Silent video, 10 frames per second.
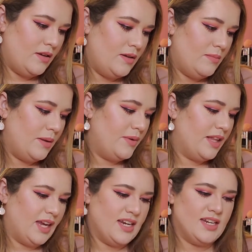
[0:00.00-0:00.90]
8, maybe
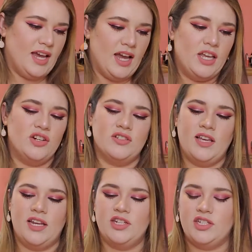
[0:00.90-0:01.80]
like 9 or
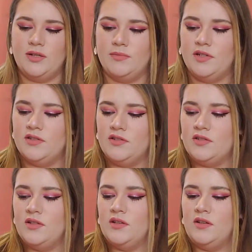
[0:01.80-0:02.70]
10 shimmers,
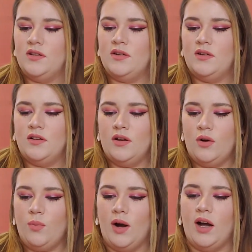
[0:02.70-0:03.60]

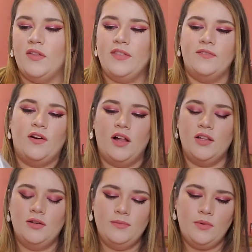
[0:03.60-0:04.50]
while the
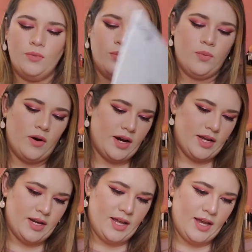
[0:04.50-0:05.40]
volume
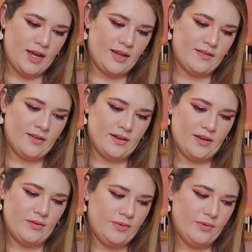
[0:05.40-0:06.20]
1 has like